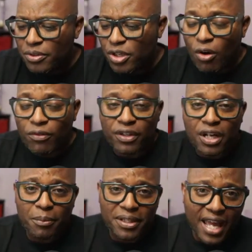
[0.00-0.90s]

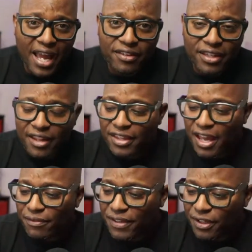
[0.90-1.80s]
overcoming
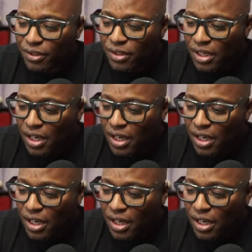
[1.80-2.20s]
that fear.